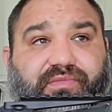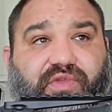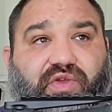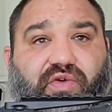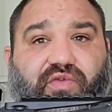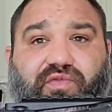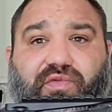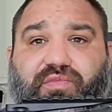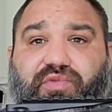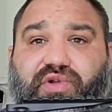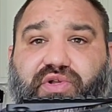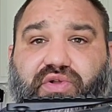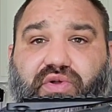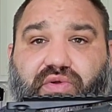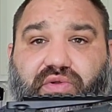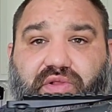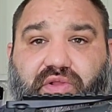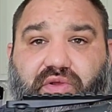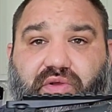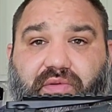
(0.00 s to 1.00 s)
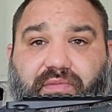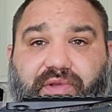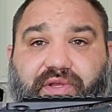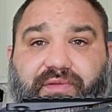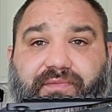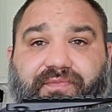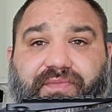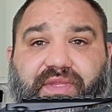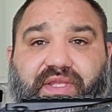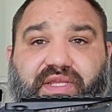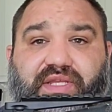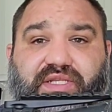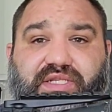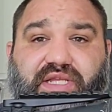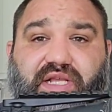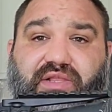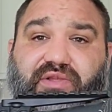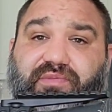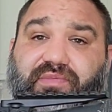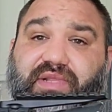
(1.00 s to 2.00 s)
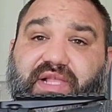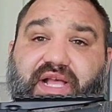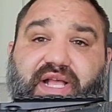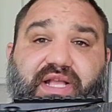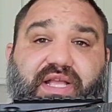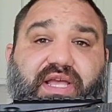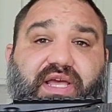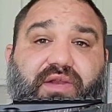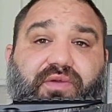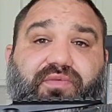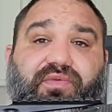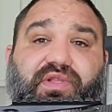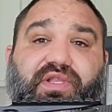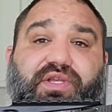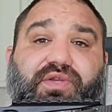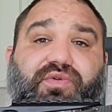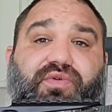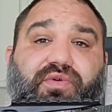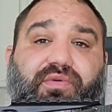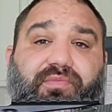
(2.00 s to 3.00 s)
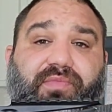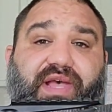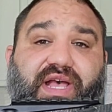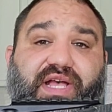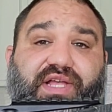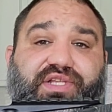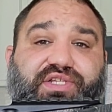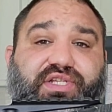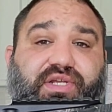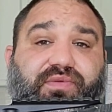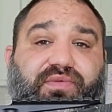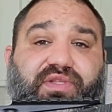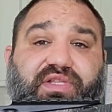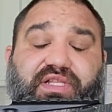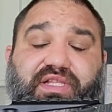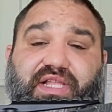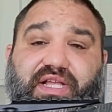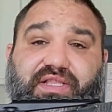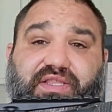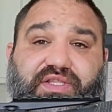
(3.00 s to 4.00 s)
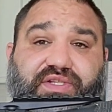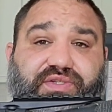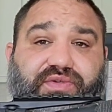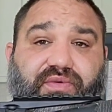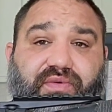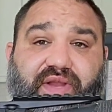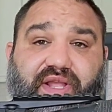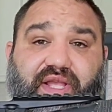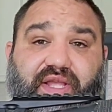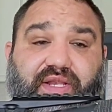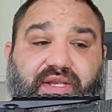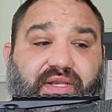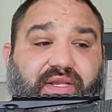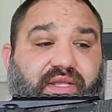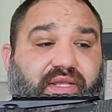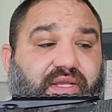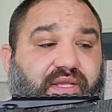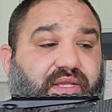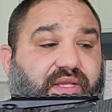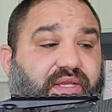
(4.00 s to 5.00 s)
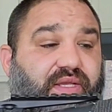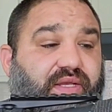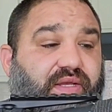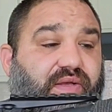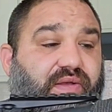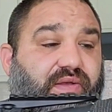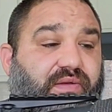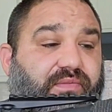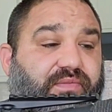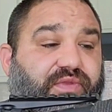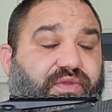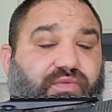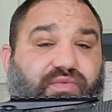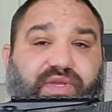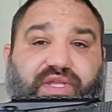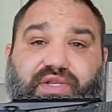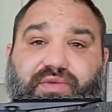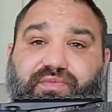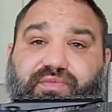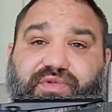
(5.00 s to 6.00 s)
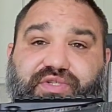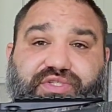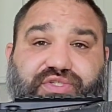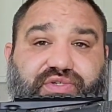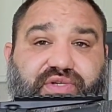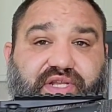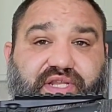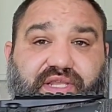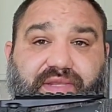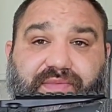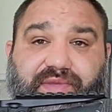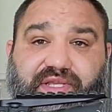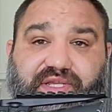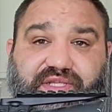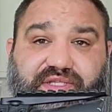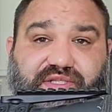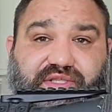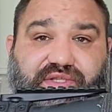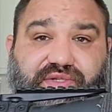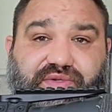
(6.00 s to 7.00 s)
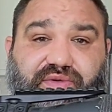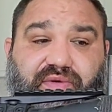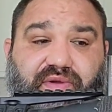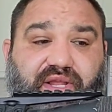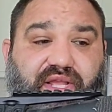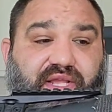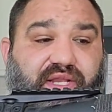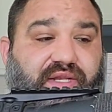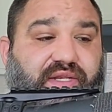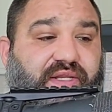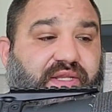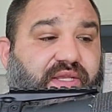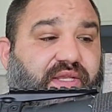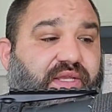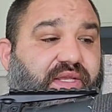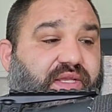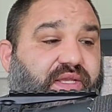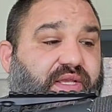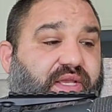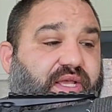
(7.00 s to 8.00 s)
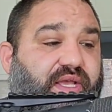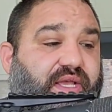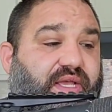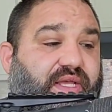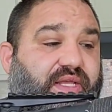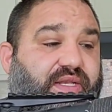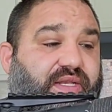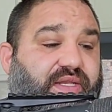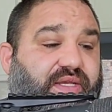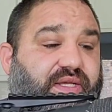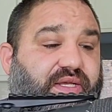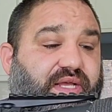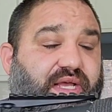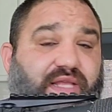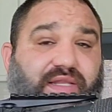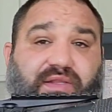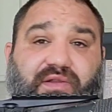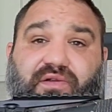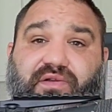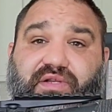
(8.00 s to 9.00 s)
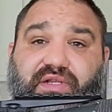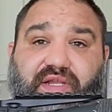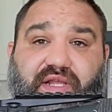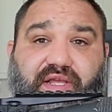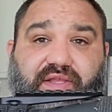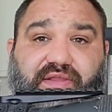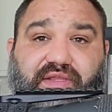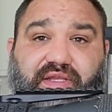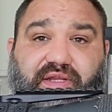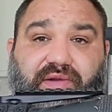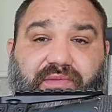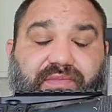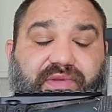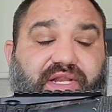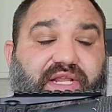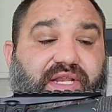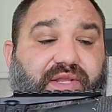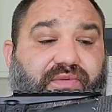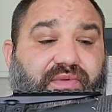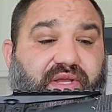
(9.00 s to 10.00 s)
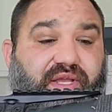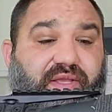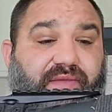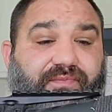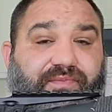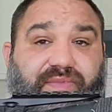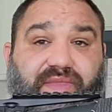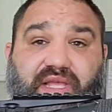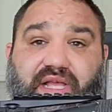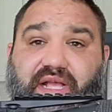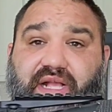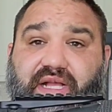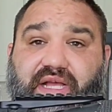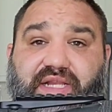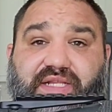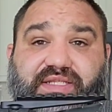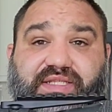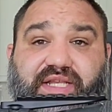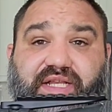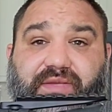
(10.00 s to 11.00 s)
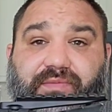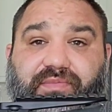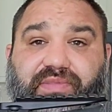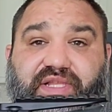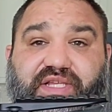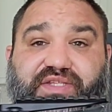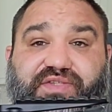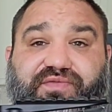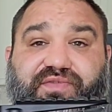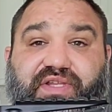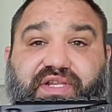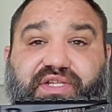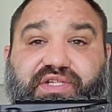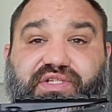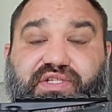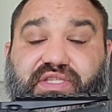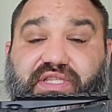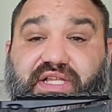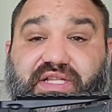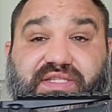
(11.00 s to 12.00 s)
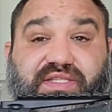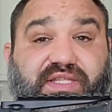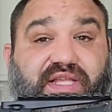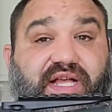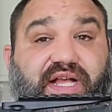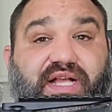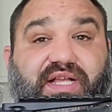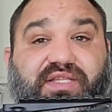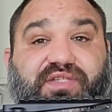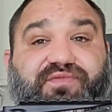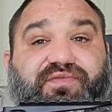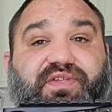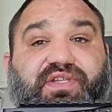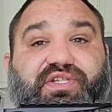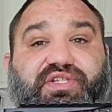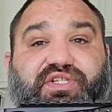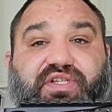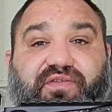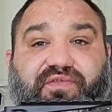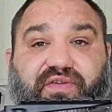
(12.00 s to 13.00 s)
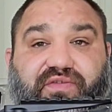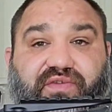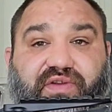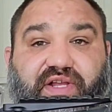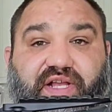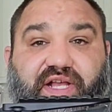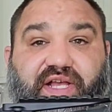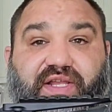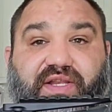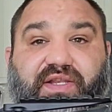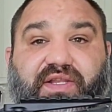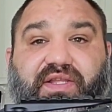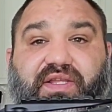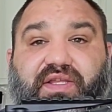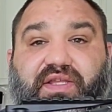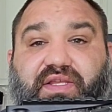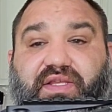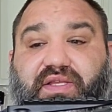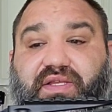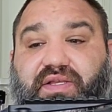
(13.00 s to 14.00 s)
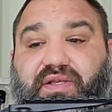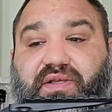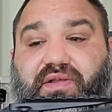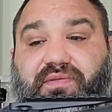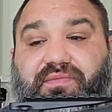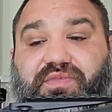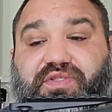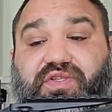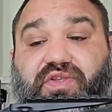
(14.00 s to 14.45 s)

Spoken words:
Overbrook, Oklahoma. Tyler Black had a really cool match. I really liked the terrain. The wind was tricky because of the terrain, and I learned a lot there. But anyway, I got a 2nd place finish. That's the highest finish I've ever had.